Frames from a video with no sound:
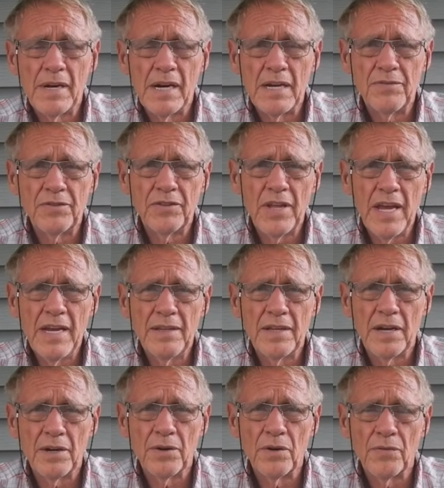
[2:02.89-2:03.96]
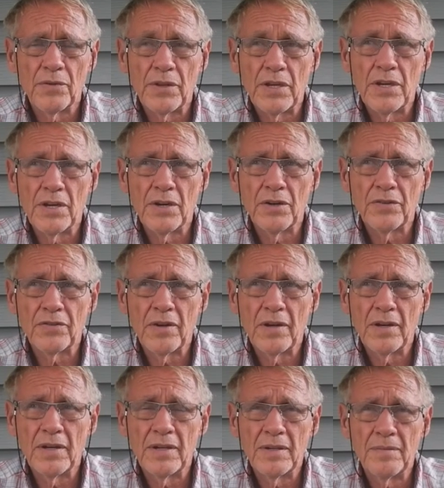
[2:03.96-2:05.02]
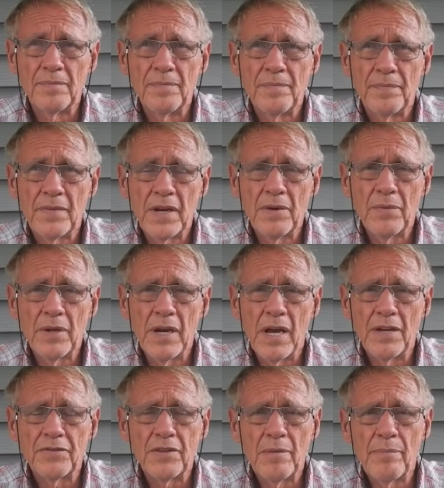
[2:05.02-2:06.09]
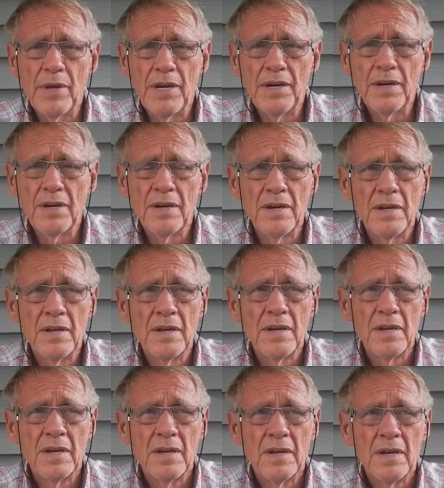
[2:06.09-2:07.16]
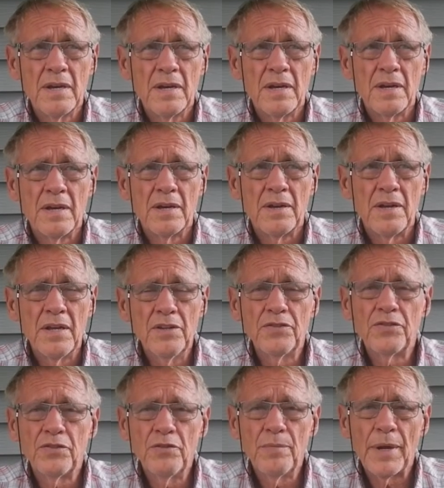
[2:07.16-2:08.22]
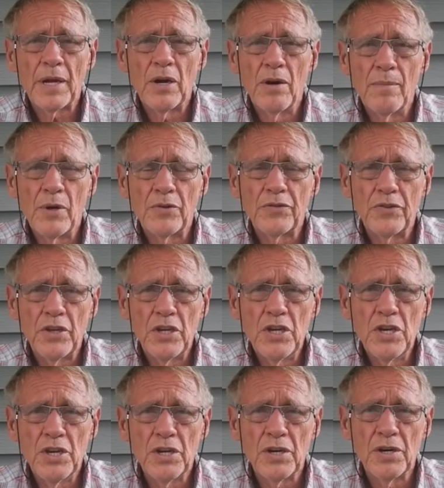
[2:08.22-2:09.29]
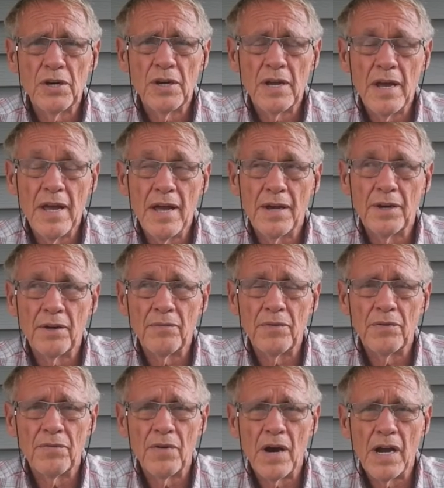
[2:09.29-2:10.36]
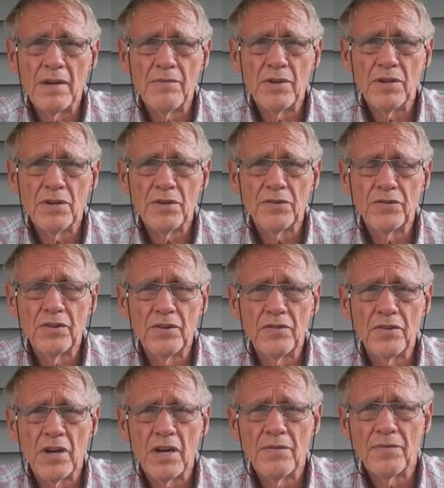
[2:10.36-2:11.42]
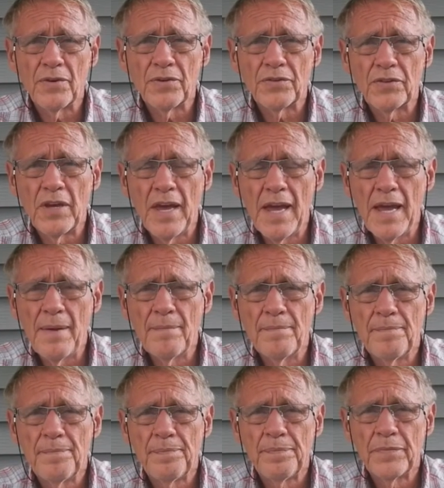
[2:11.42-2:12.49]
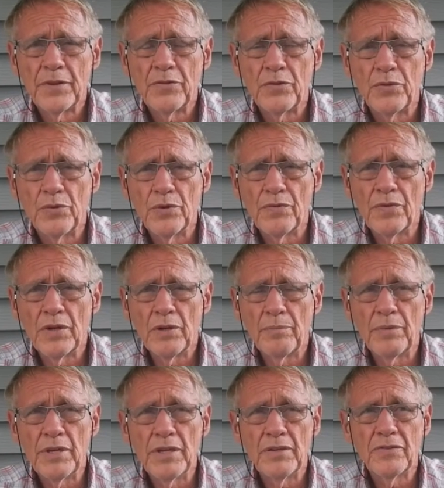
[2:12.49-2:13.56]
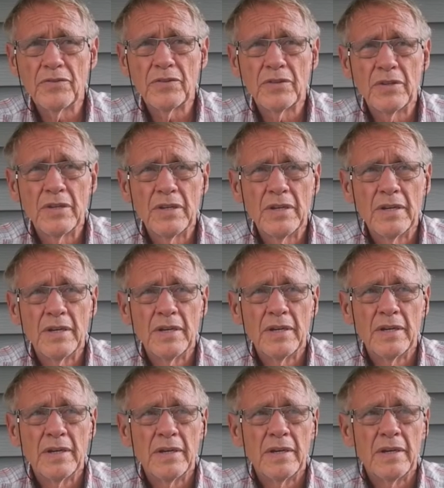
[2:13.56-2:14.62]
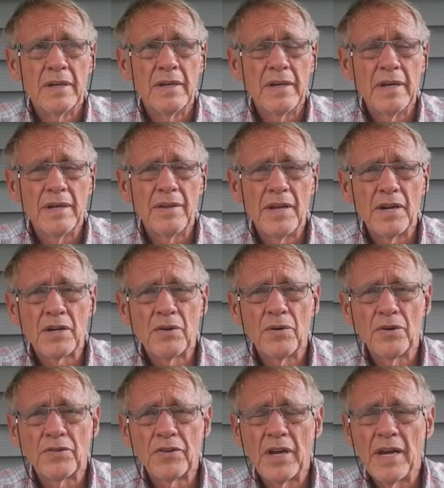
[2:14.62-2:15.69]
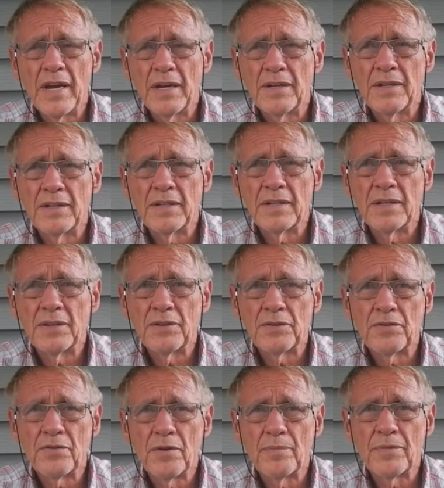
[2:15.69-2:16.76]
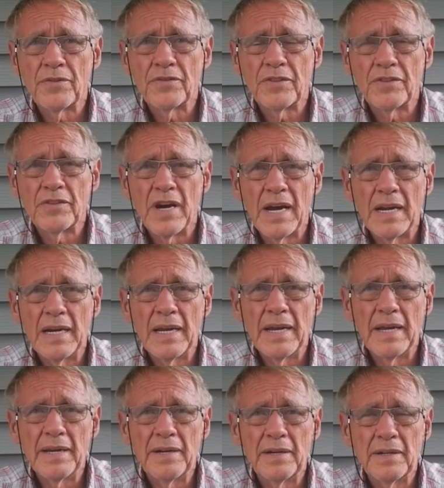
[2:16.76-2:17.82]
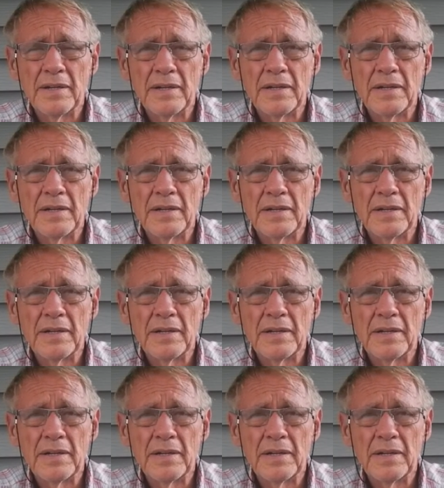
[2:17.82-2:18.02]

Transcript: I've stayed there over the years. I realized I've been in Subic almost a year out of the 5 years since I first came to the Philippines. And then of course I had other trips to Thailand and